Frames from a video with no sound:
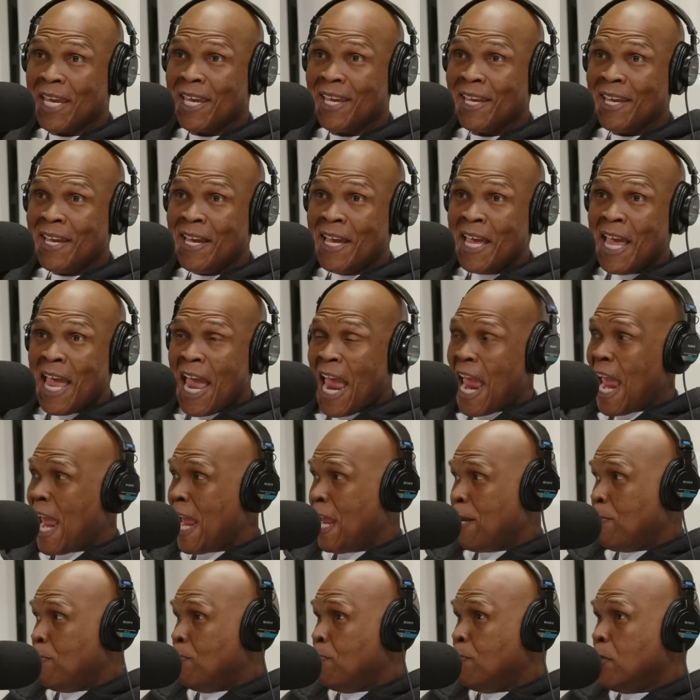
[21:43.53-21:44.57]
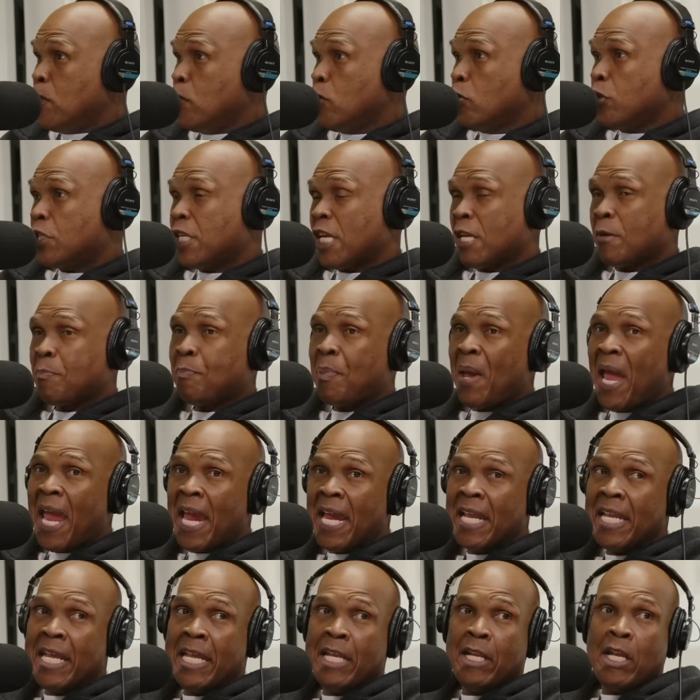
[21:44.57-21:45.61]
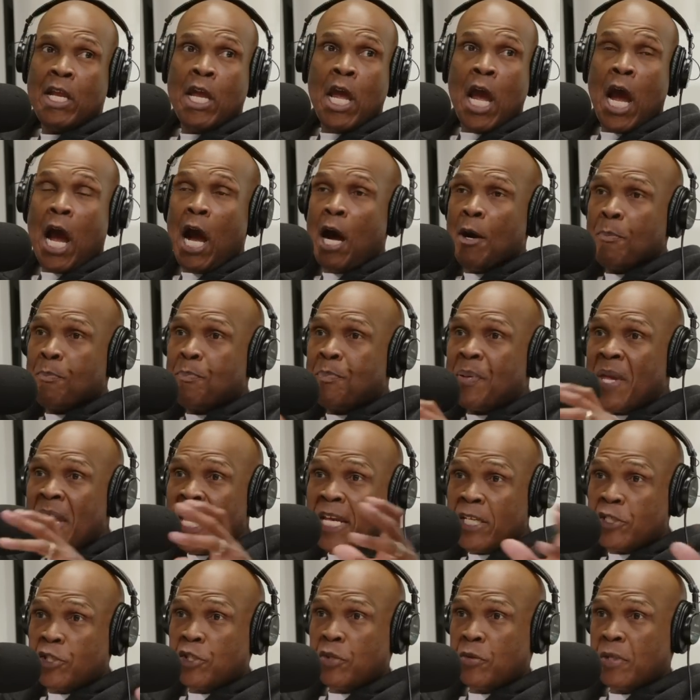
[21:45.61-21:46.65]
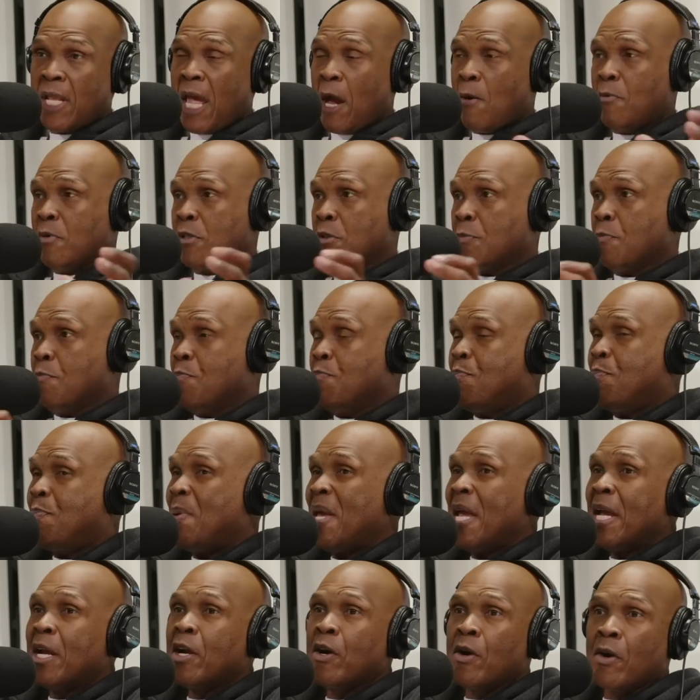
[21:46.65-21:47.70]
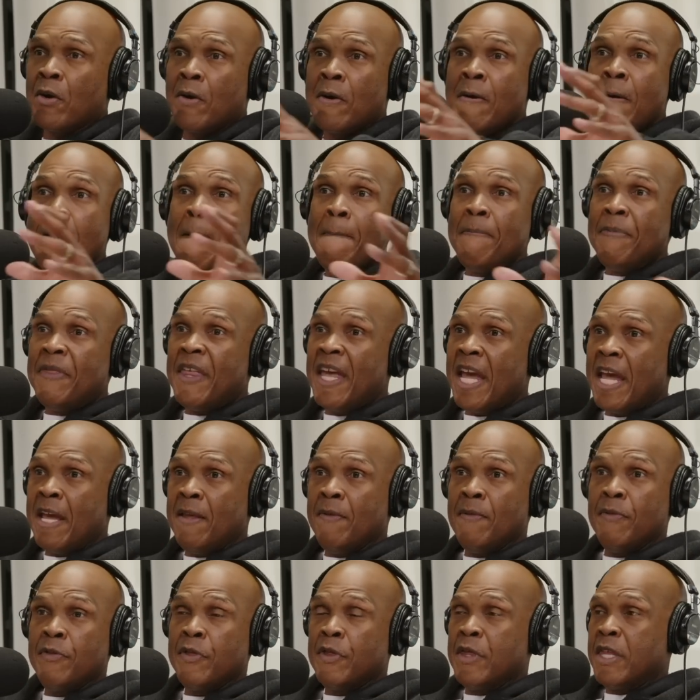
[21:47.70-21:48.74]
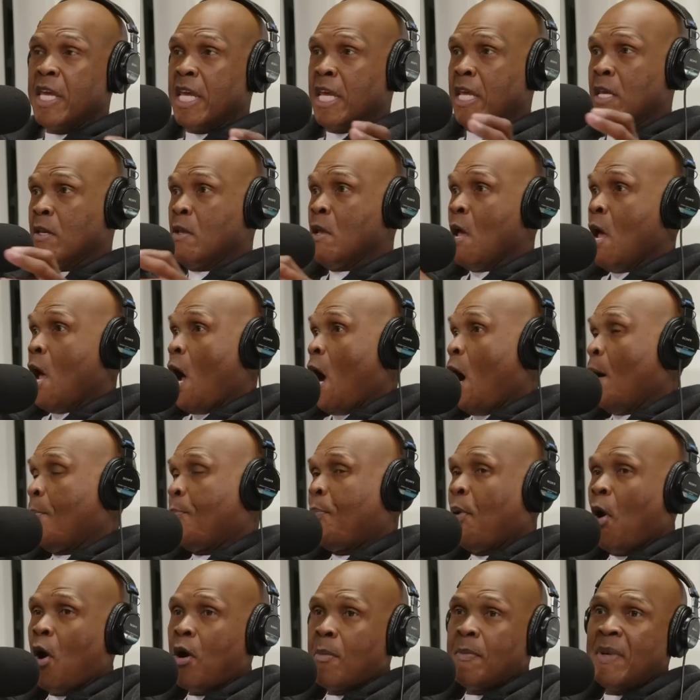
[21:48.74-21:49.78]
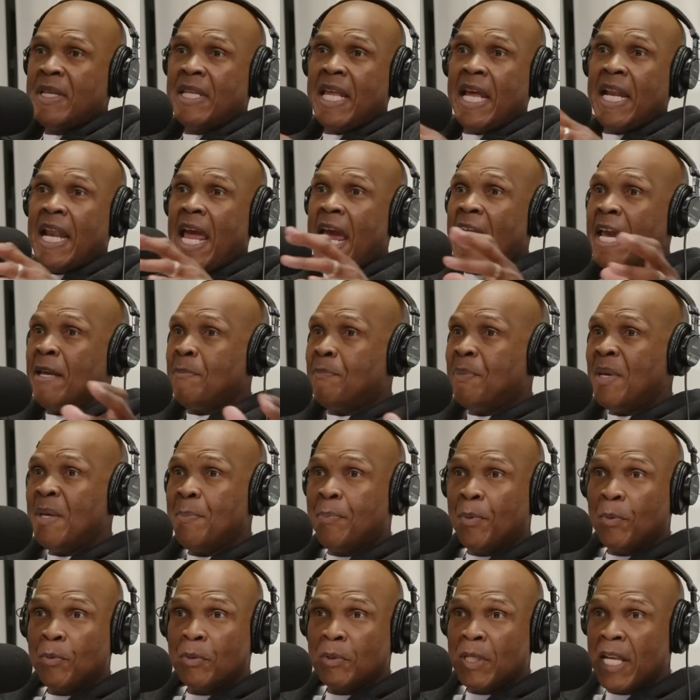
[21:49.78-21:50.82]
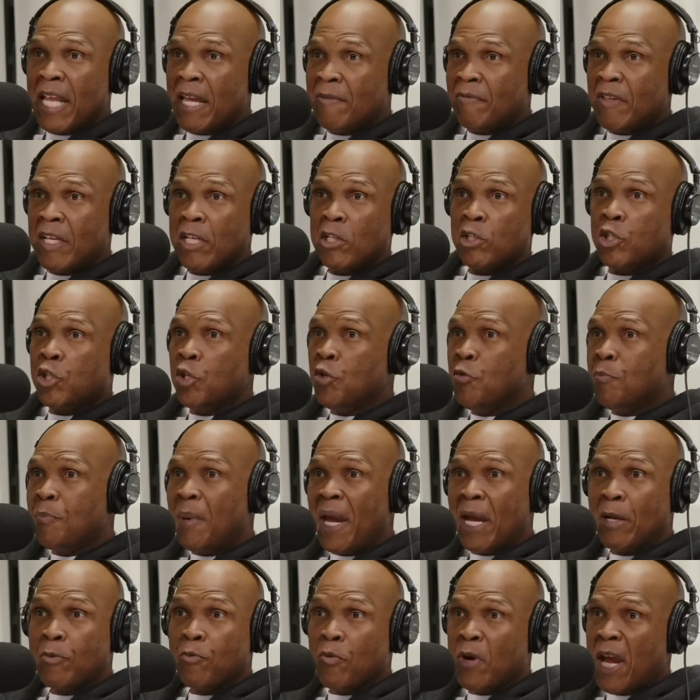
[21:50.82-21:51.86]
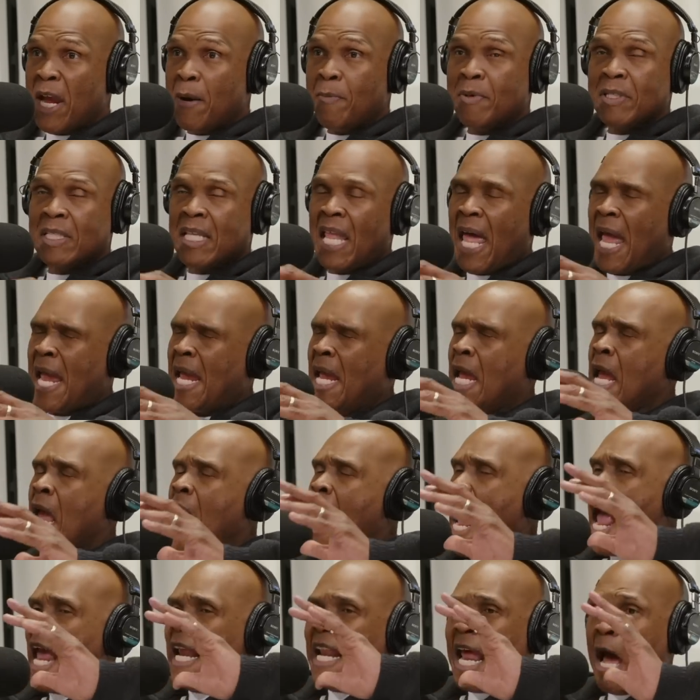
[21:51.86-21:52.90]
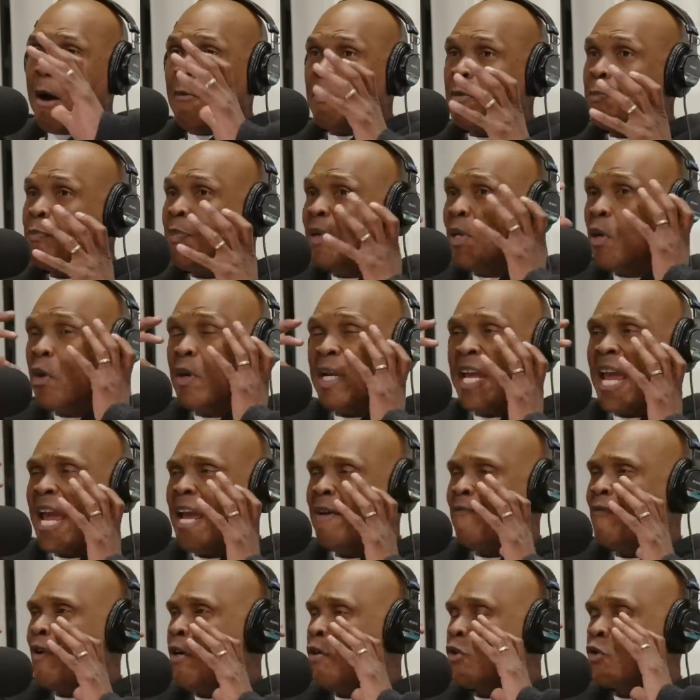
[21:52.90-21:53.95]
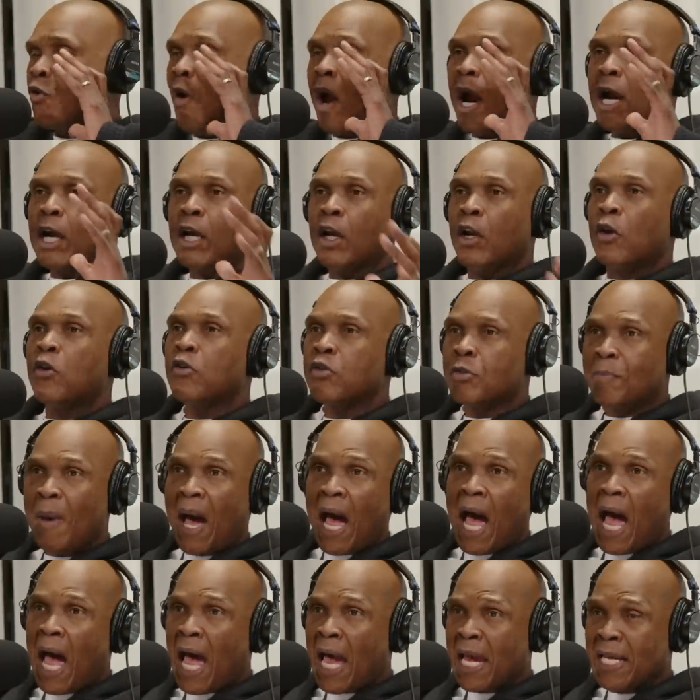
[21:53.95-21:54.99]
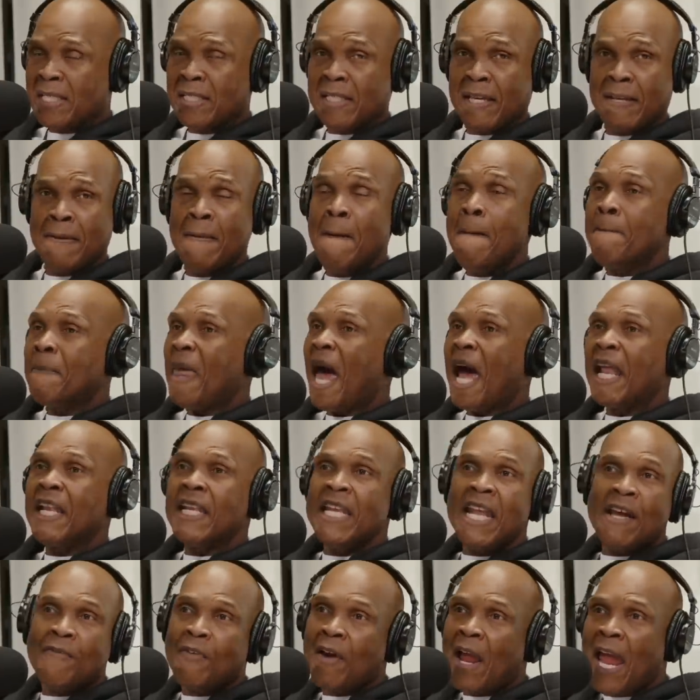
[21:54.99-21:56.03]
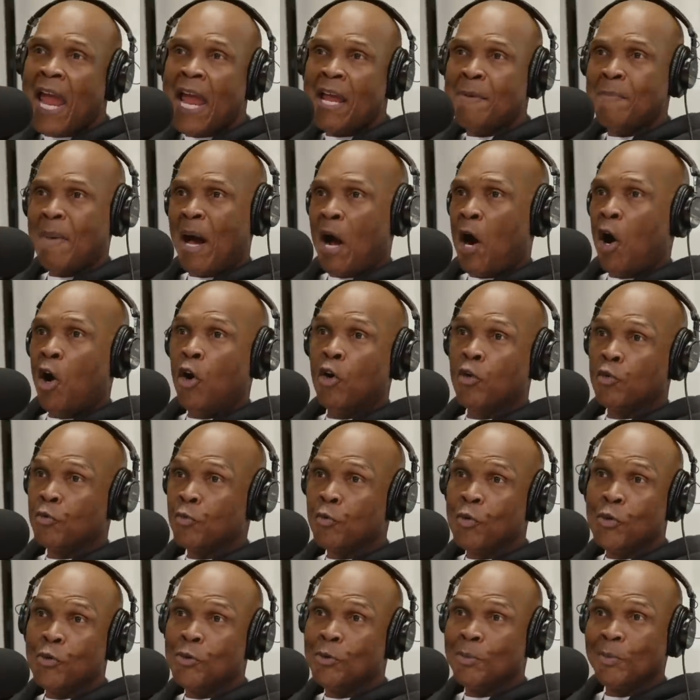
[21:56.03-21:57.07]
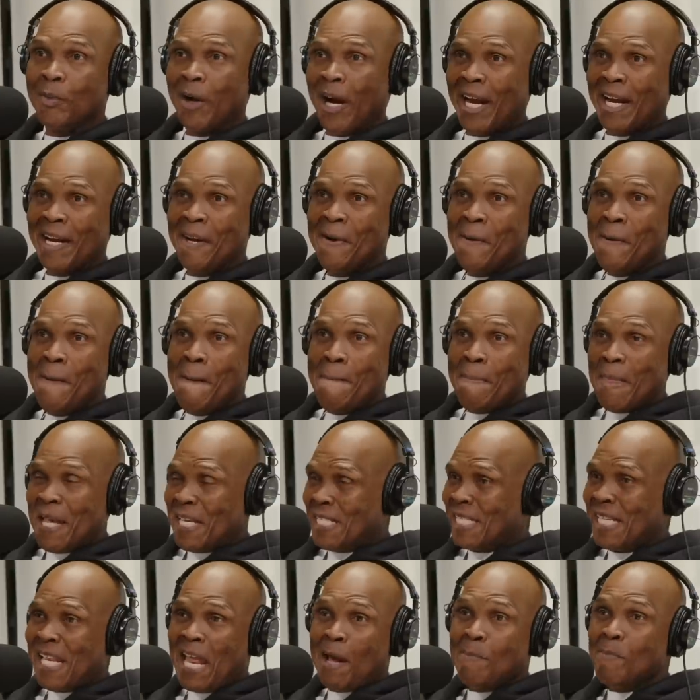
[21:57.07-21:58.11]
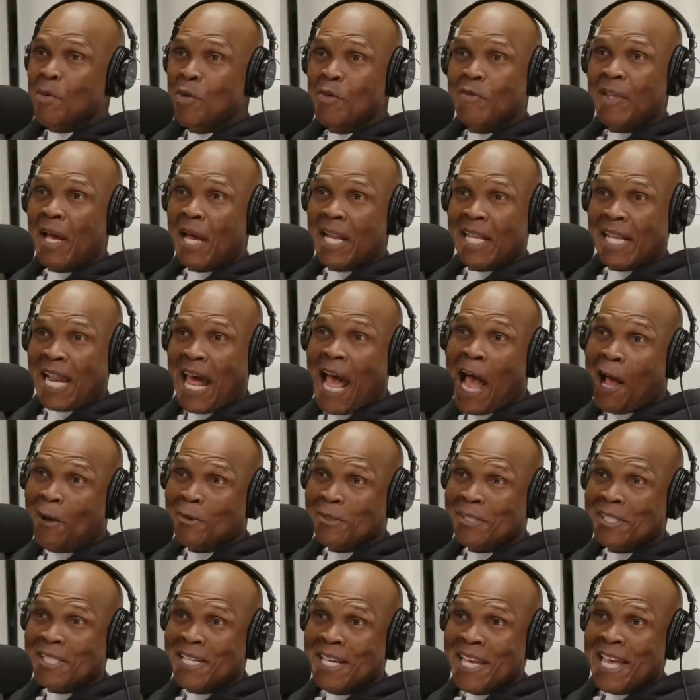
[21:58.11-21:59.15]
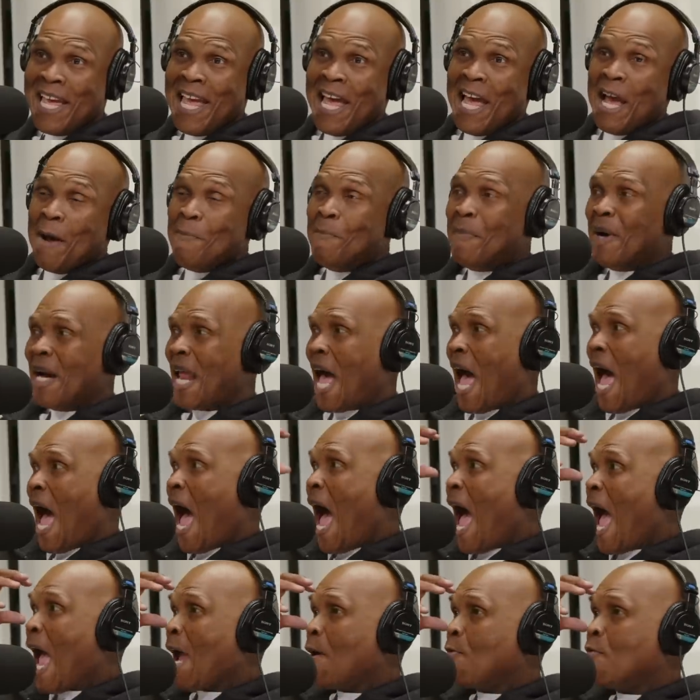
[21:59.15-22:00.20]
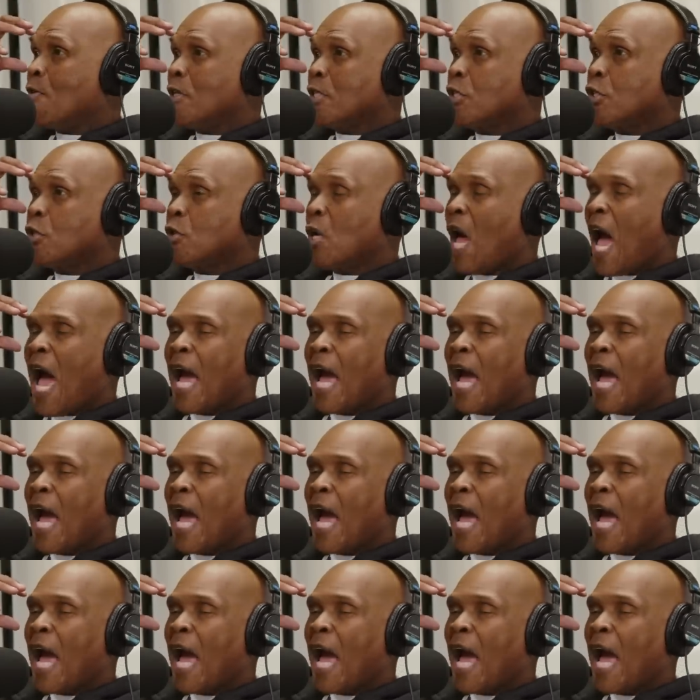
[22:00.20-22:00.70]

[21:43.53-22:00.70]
Yeah. And music painted a picture that was mm-hmm. bigger than the apartment that eight people lived in a yeah. two bedroom. It was like, and I would put on headphones or I close my eyes, and I never had my own room, yeah. right? Until right. I moved out of the house. But wow. I was.